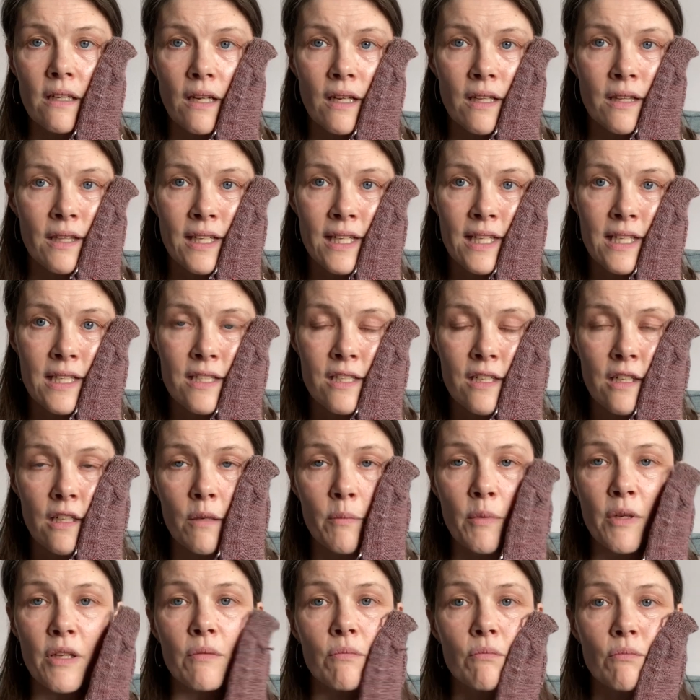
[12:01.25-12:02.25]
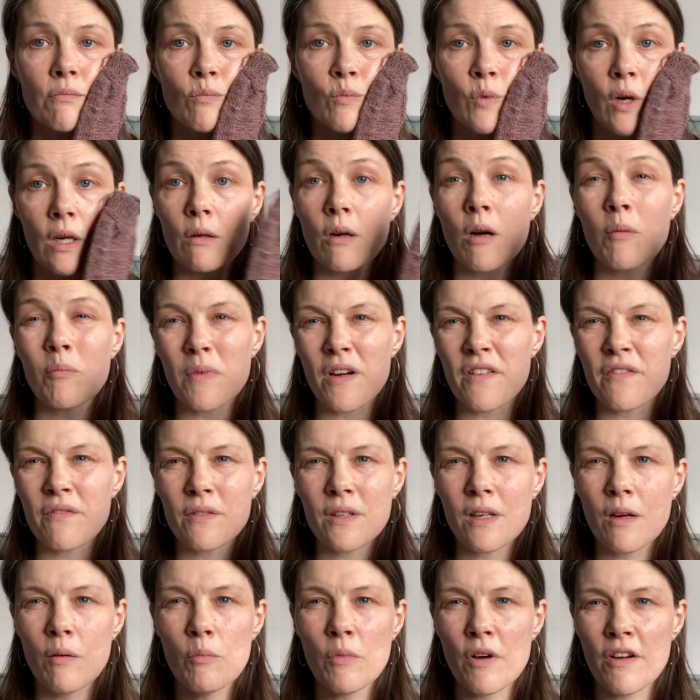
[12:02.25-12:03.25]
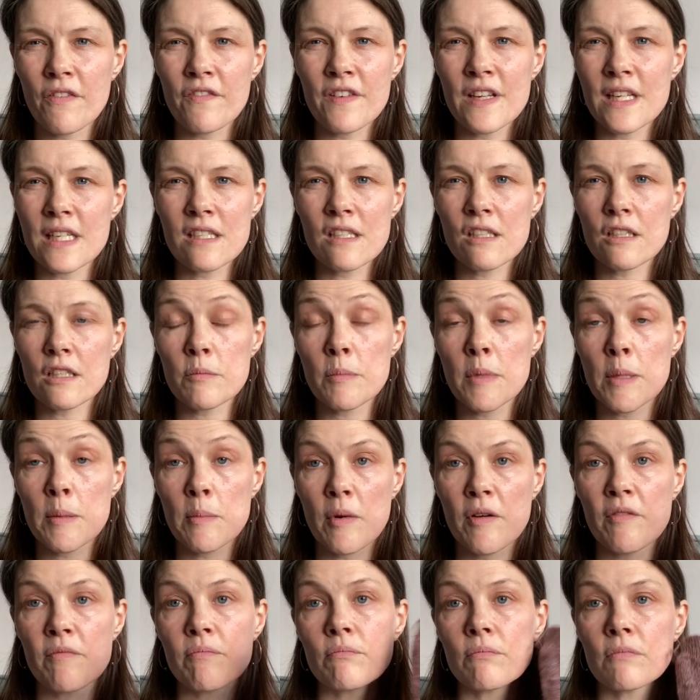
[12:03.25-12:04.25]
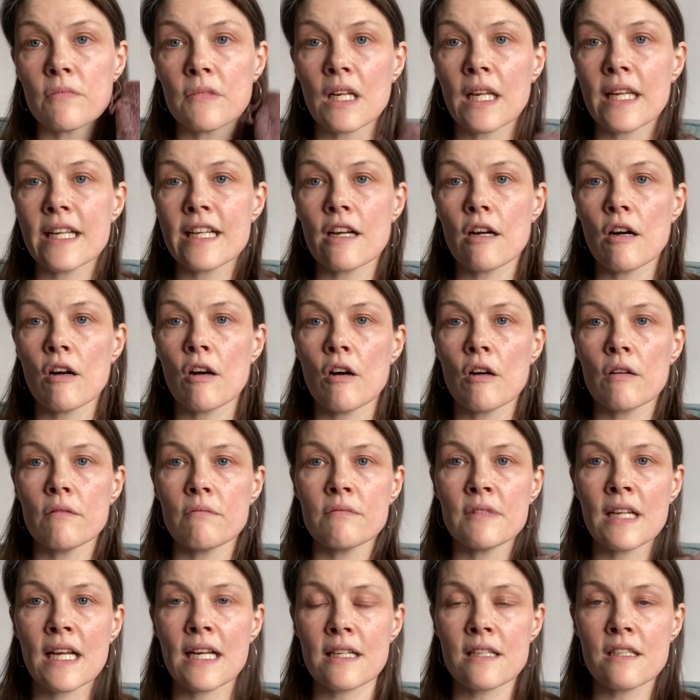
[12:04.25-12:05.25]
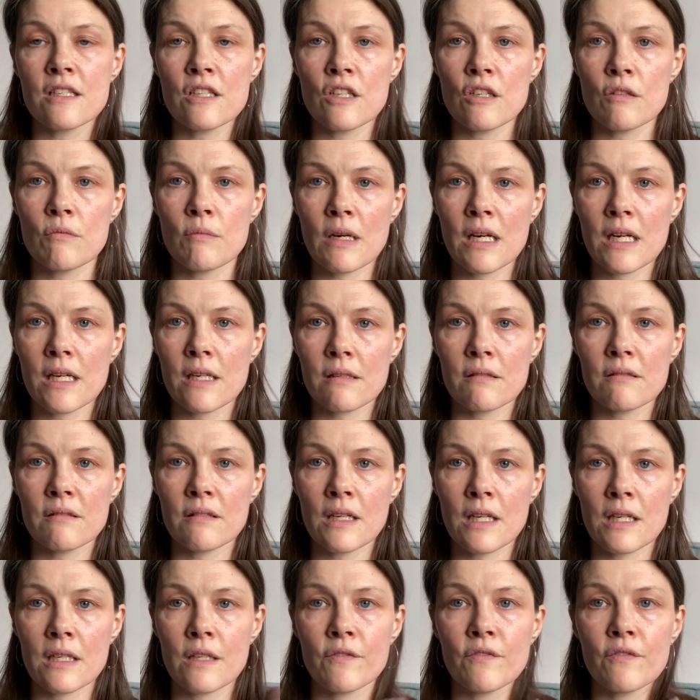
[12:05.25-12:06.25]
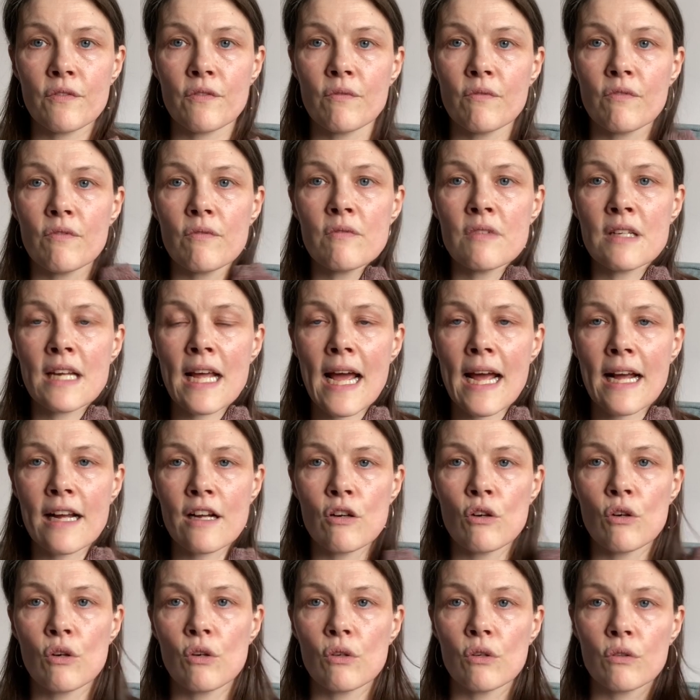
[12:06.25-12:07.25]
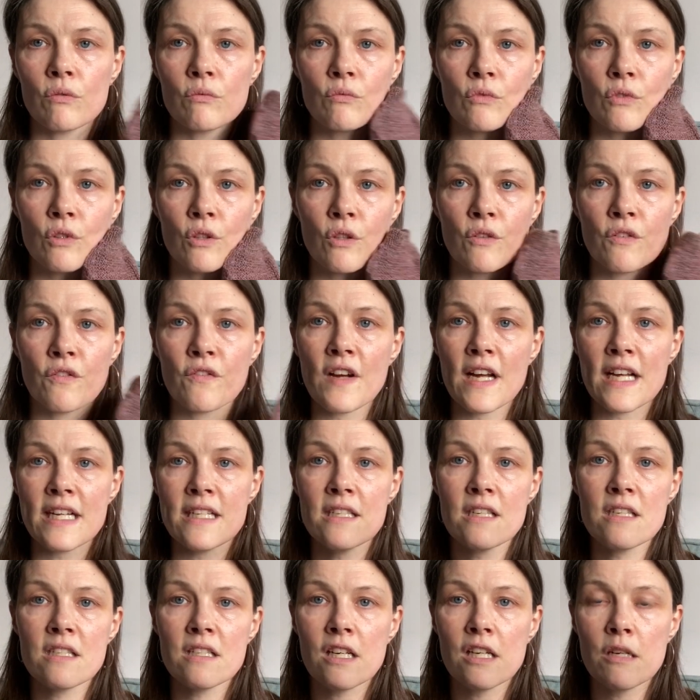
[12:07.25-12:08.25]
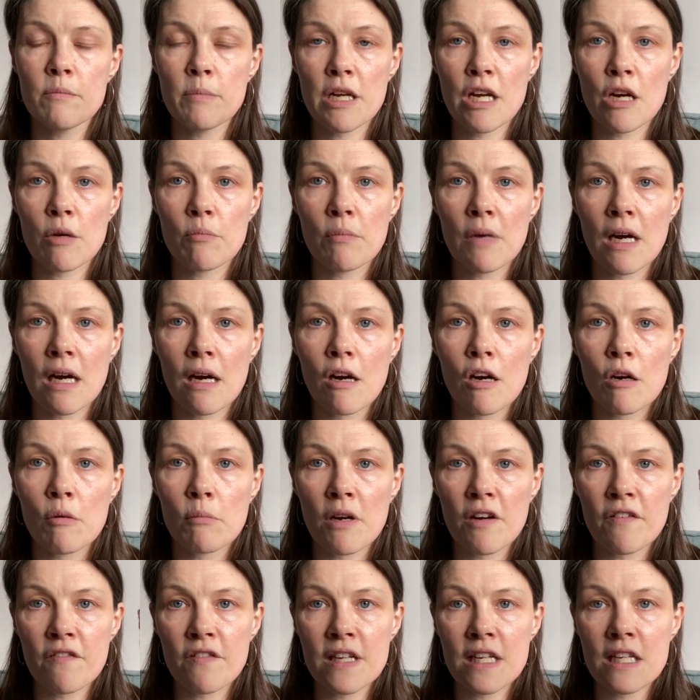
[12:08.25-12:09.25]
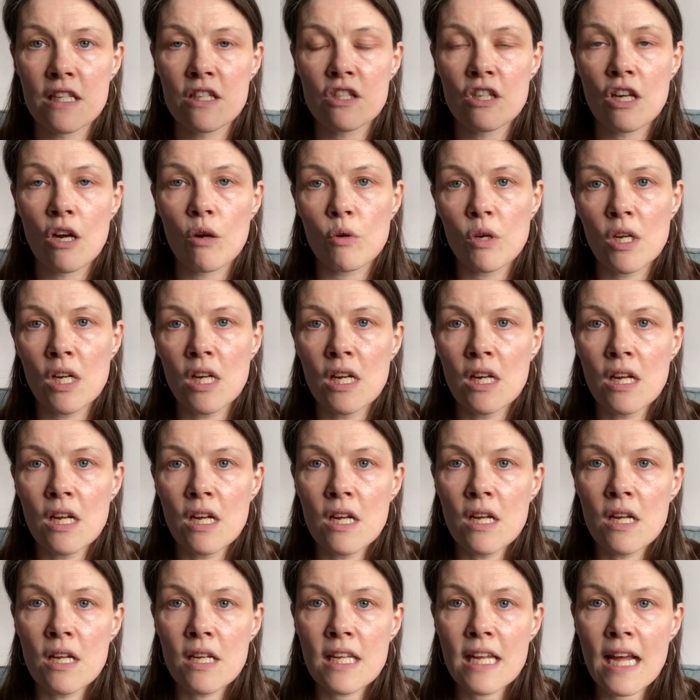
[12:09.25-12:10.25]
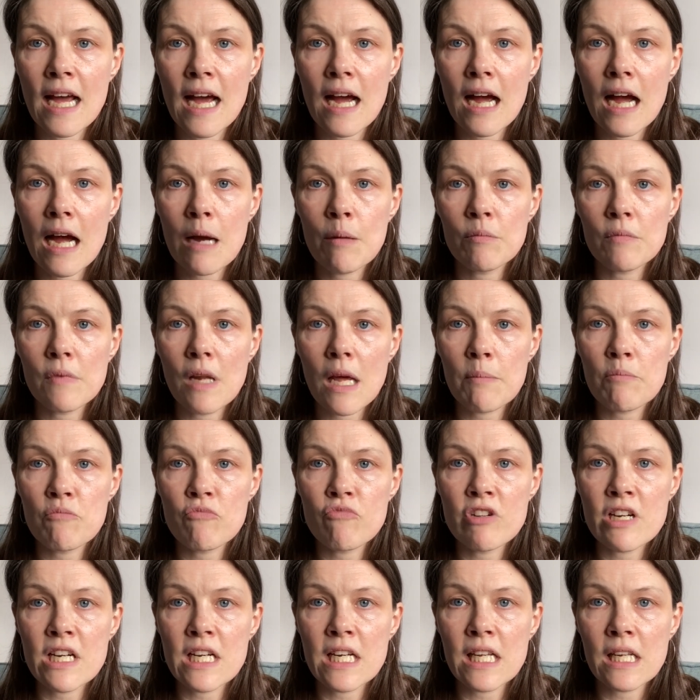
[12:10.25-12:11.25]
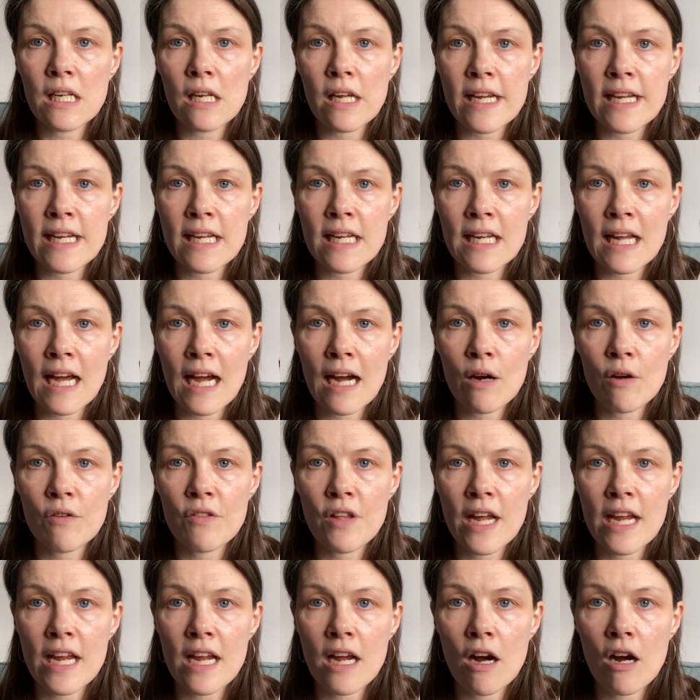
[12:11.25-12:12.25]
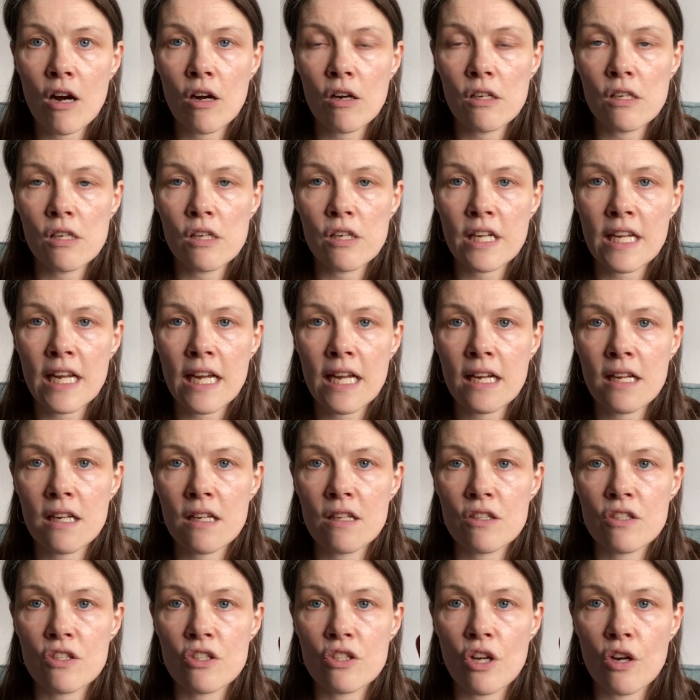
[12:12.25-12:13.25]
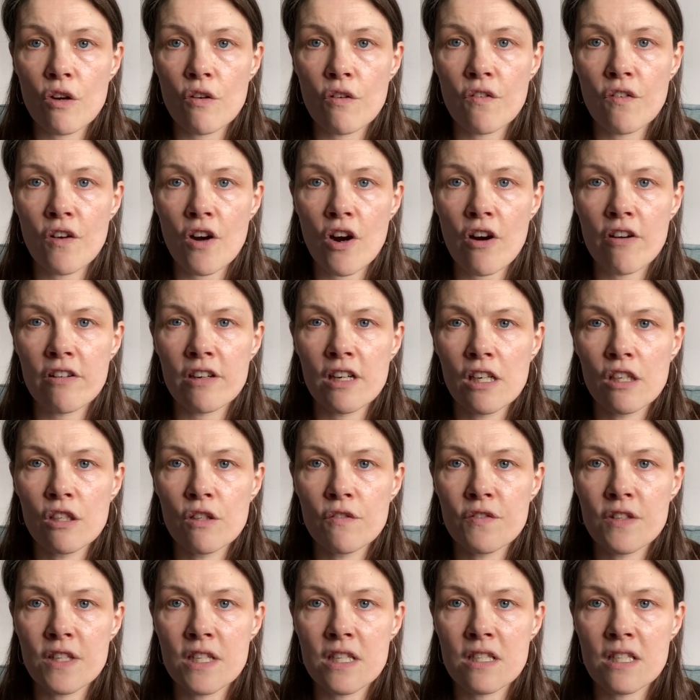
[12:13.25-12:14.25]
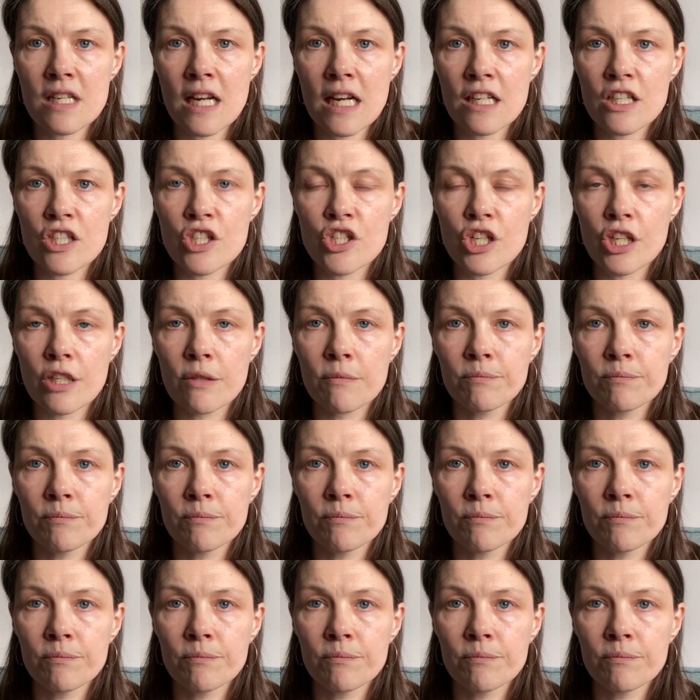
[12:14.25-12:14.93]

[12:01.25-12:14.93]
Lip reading: I think it's going to be, well, on my feet. It's not going to be on my, like, next to my kind of neck or face. It's going to be on my feet. So yeah, I'm really liking how they are looking so far, and I love this texture.